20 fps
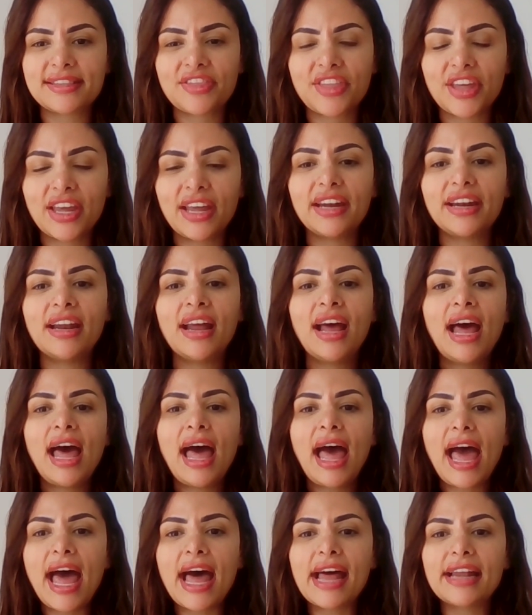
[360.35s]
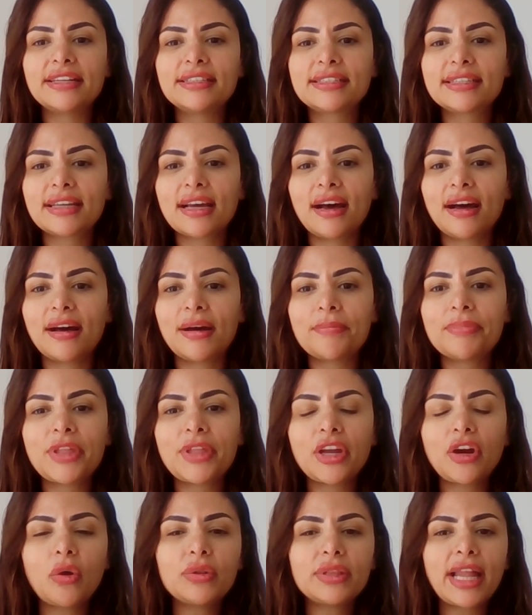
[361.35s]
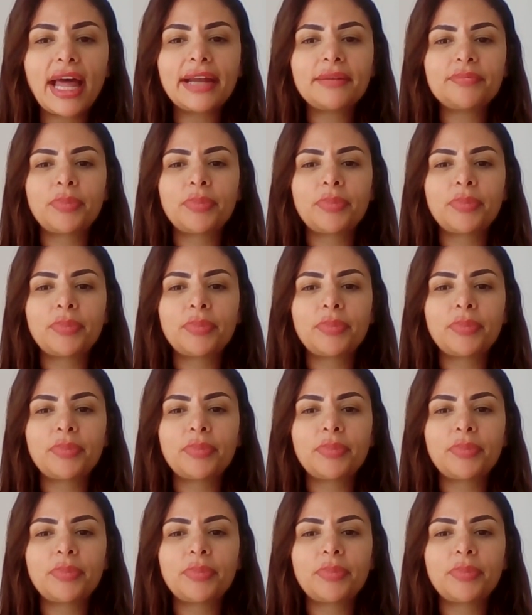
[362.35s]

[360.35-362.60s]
thin, and they don't let